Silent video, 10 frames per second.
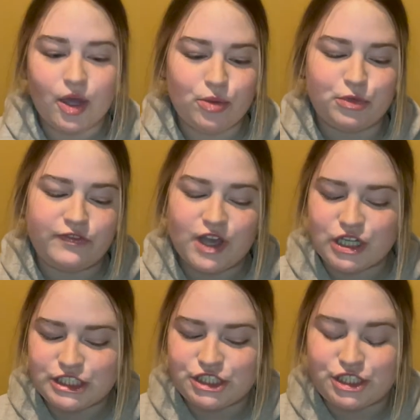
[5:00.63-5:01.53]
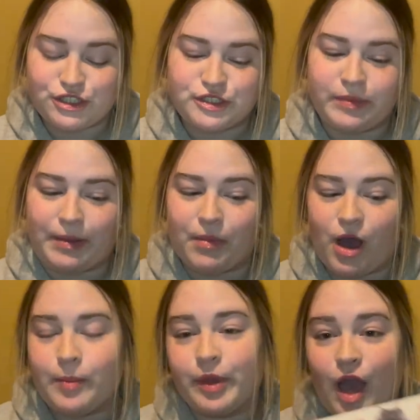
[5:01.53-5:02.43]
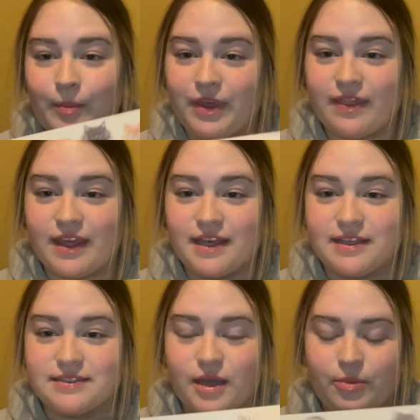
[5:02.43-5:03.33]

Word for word: Moving on to shoes, my mom got me these